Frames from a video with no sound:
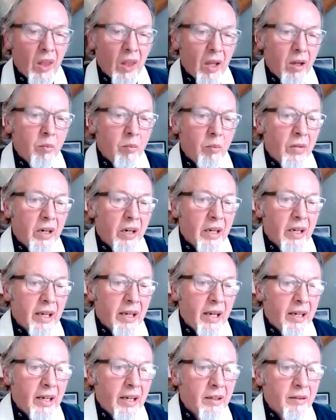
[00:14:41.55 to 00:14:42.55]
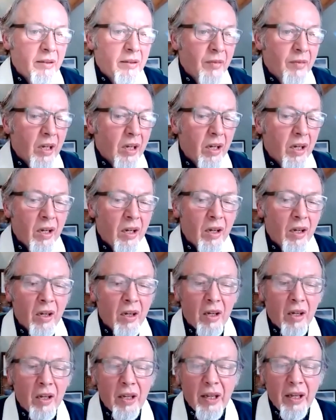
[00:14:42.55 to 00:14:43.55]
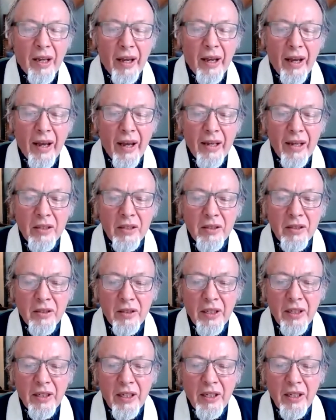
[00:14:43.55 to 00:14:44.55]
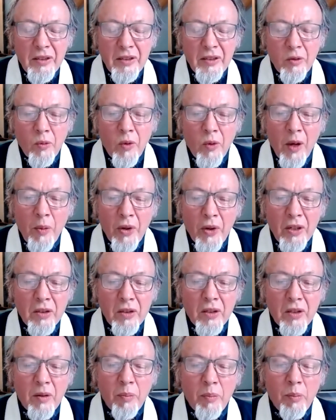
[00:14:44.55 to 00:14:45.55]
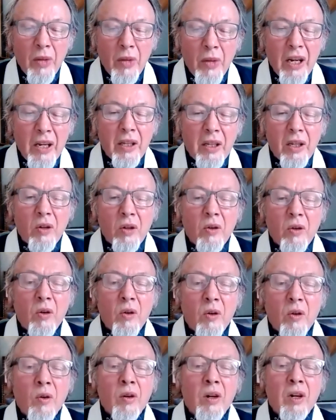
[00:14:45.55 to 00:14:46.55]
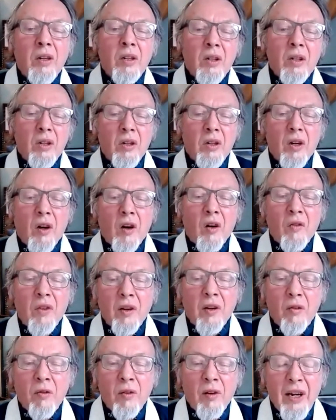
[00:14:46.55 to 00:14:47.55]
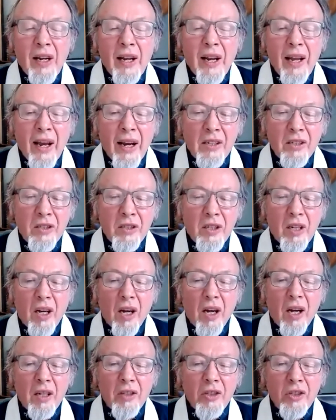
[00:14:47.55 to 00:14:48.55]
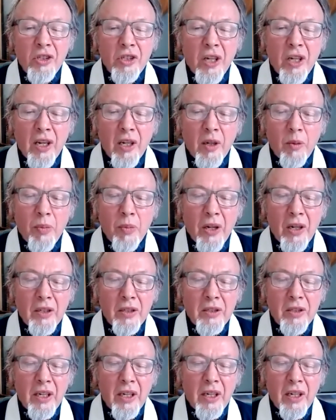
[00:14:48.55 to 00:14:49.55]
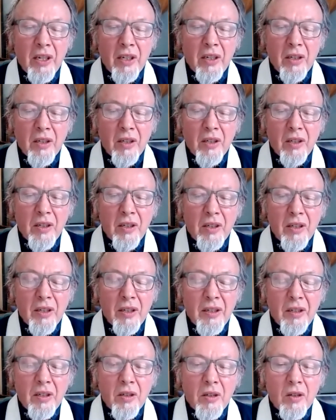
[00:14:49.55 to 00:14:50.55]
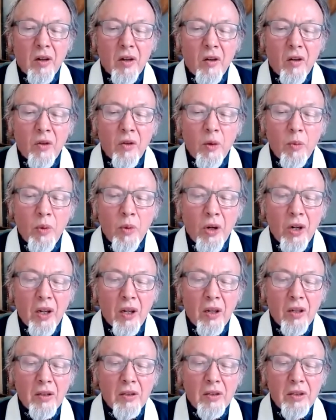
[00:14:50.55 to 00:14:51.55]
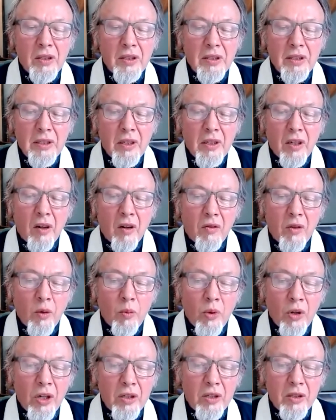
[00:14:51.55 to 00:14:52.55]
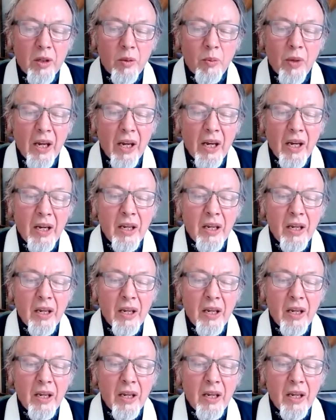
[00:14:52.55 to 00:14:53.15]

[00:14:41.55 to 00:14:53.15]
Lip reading: But again, as these weapons meet the aura of the relaxed unshakability of the Buddha to be,